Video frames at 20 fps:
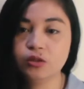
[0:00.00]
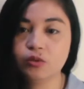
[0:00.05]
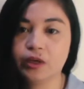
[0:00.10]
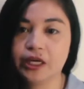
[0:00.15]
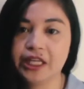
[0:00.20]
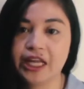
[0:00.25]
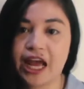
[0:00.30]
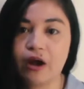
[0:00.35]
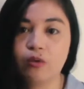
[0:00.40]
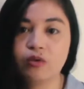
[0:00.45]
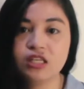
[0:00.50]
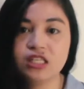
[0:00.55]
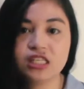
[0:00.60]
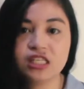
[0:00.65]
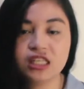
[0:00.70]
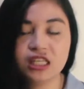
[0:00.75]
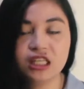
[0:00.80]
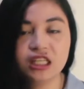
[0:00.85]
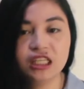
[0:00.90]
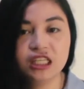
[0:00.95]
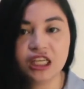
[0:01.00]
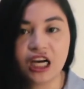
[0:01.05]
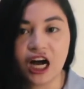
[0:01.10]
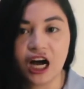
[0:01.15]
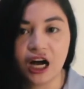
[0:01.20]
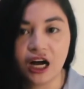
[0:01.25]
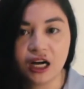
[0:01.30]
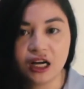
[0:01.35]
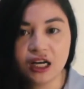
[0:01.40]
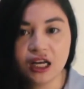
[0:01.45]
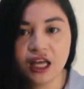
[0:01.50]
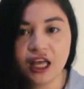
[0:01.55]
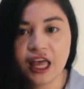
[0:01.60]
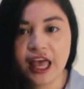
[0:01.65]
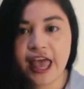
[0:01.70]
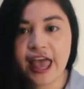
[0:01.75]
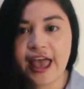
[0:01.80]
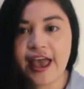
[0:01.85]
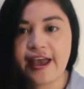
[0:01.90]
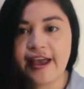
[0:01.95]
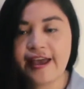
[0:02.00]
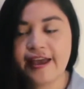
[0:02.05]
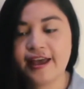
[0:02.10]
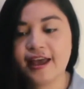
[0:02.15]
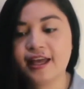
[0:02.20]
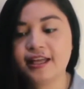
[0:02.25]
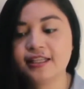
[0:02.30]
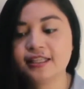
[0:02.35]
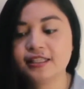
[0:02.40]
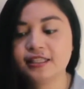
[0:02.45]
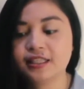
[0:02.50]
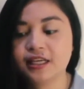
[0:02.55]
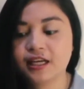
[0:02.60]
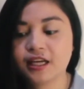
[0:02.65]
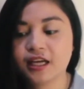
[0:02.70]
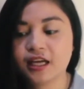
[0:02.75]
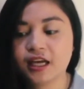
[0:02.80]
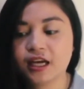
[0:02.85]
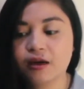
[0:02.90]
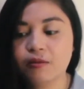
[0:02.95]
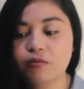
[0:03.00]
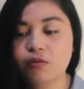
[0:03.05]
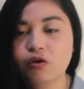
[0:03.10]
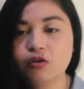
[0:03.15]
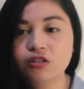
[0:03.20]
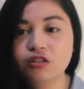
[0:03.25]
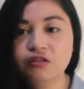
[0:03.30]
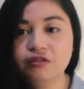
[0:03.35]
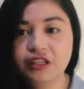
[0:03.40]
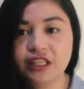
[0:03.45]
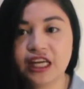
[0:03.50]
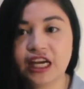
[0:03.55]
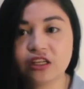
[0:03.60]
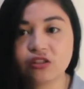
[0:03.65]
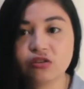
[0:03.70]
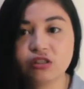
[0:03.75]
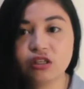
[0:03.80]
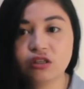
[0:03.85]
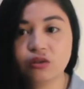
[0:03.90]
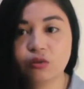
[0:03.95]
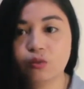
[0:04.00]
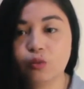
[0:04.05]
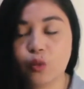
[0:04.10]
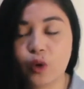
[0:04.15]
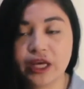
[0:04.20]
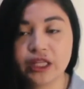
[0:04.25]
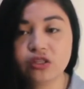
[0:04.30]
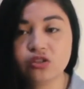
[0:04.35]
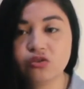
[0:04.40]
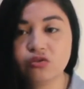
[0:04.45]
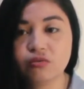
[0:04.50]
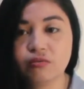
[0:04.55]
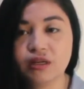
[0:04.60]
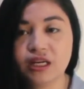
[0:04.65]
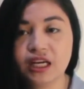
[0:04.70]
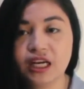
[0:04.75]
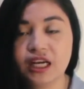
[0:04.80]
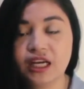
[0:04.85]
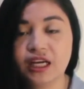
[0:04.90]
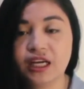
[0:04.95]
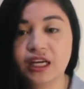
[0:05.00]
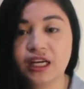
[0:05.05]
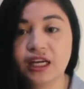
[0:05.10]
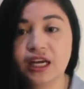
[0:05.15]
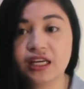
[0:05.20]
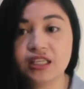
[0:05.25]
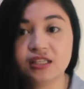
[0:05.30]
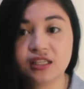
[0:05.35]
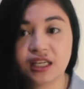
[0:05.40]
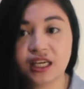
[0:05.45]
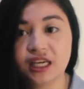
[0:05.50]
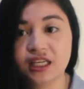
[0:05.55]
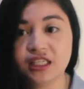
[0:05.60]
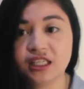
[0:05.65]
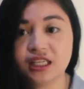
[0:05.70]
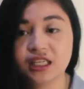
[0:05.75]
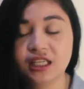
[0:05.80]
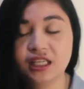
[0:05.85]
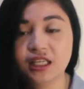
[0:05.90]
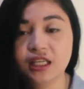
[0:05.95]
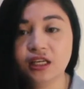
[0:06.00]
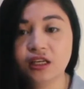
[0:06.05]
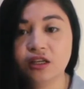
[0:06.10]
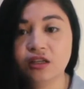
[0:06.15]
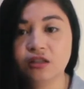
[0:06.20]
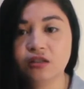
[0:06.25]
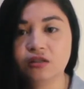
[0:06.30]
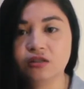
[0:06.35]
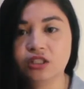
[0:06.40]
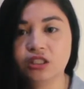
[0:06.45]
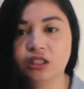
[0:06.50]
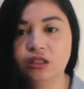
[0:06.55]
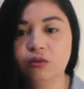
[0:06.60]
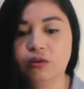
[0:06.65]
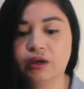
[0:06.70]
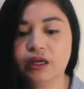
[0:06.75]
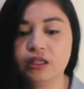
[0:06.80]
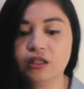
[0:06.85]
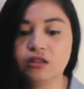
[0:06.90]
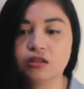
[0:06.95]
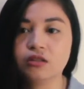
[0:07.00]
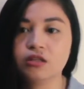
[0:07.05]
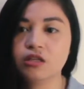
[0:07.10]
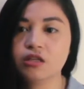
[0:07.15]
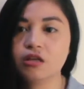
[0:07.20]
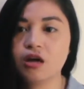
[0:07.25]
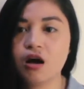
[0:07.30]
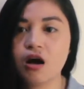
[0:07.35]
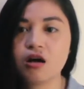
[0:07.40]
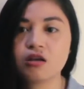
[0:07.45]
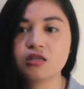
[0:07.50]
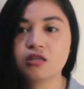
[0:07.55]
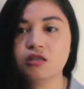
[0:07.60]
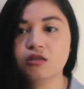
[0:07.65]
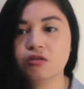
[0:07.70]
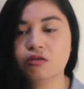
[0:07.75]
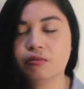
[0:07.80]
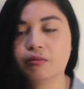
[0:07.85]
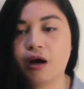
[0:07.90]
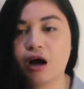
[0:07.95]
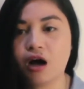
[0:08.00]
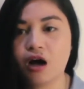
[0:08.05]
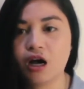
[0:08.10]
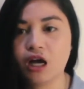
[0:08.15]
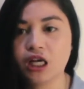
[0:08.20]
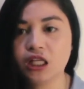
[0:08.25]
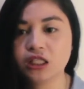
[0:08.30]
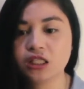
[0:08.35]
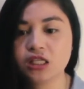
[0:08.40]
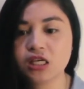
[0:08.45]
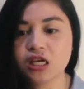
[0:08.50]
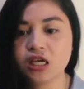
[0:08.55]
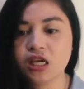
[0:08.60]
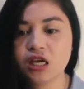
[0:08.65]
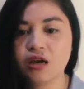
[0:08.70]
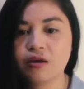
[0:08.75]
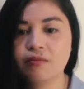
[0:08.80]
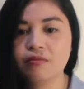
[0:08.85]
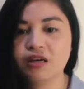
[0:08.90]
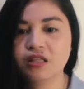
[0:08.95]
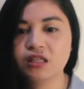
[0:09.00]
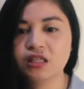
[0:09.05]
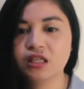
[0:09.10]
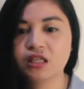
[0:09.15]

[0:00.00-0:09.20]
when I was still young, and most of it actually went to my education. So she went into stocks, into bonds, but